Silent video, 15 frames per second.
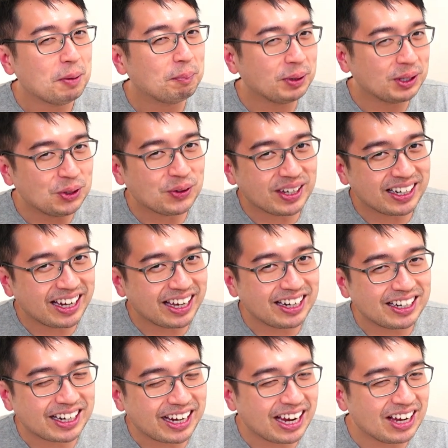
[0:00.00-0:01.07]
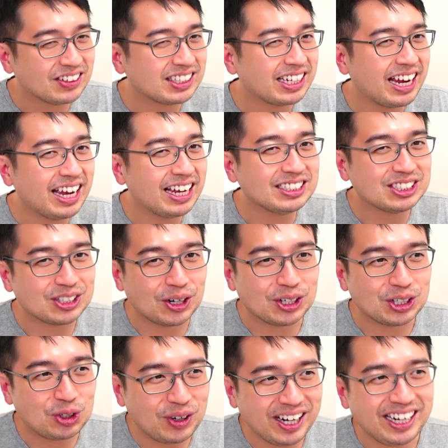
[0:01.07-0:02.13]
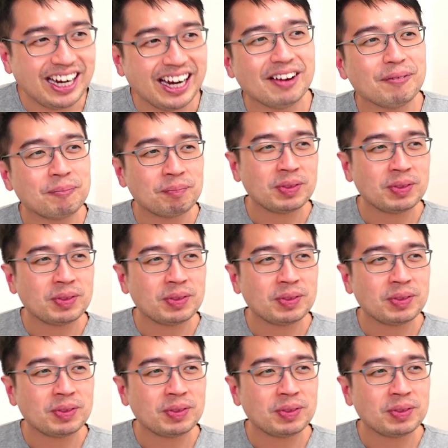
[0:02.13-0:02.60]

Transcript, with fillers: but you can get an account and start trading.